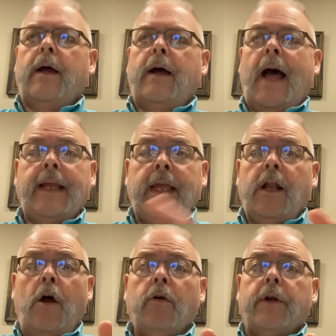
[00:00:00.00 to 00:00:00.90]
I get
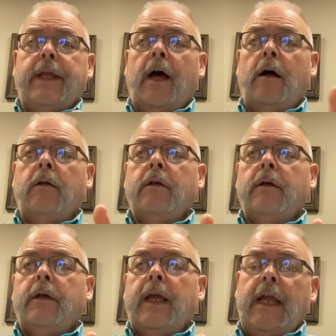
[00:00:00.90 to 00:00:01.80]
hungry, y'all.
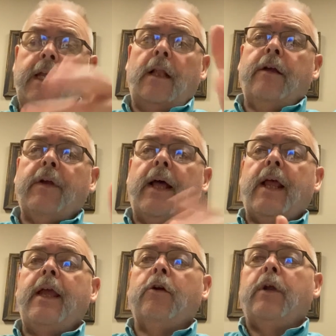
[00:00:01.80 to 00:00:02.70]
Ain't y'all ever got
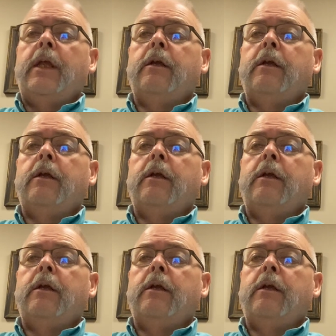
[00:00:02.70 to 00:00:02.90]
hangry?